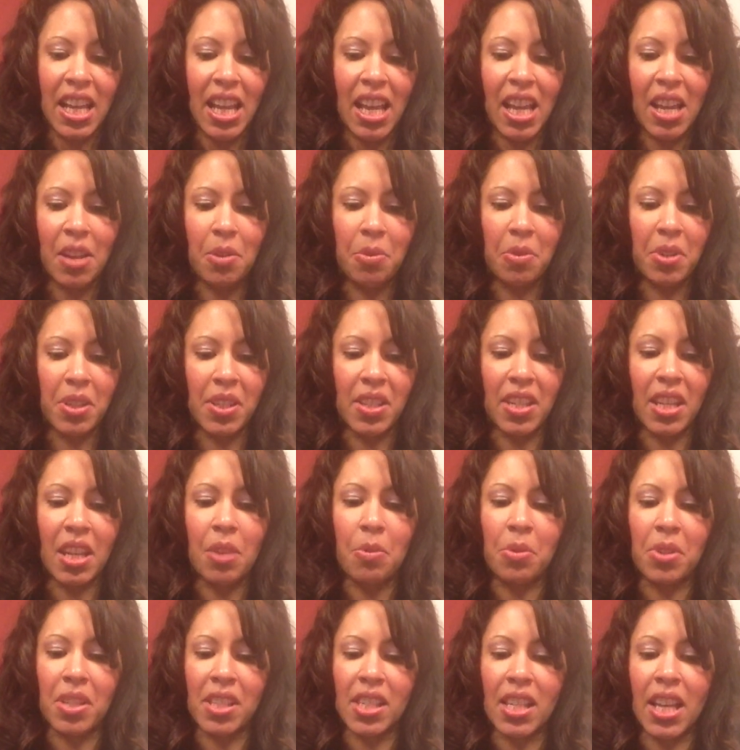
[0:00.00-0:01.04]
it was it
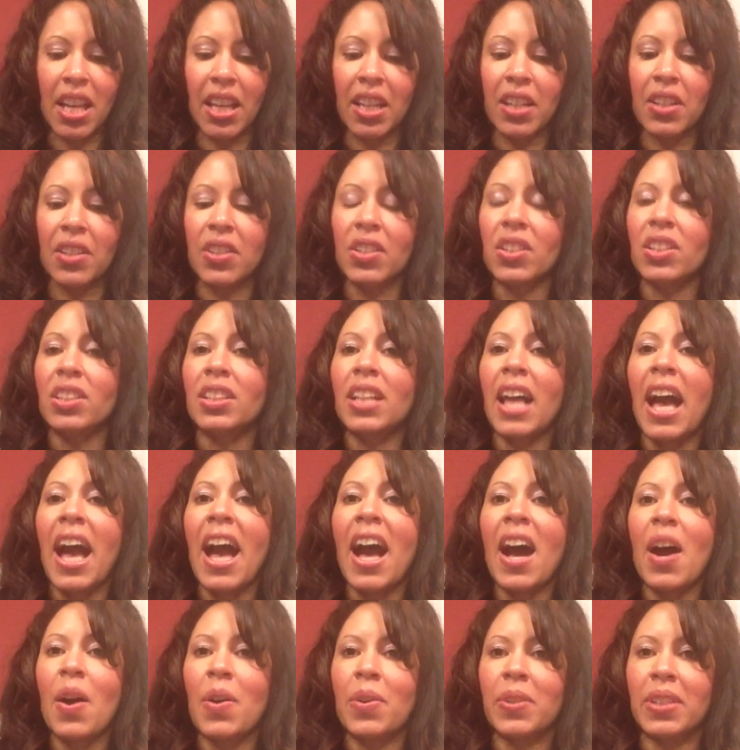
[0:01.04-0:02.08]
was like a
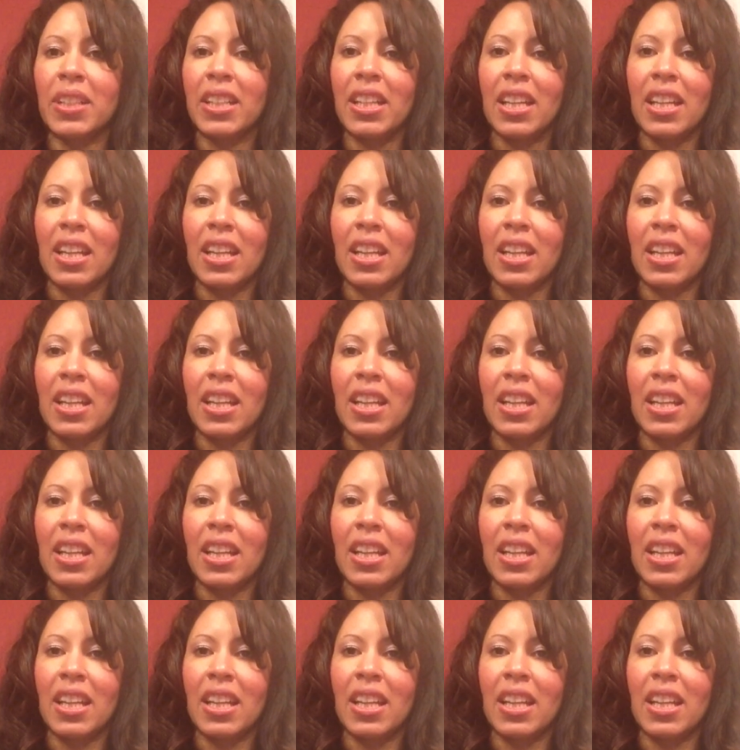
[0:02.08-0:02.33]
cloud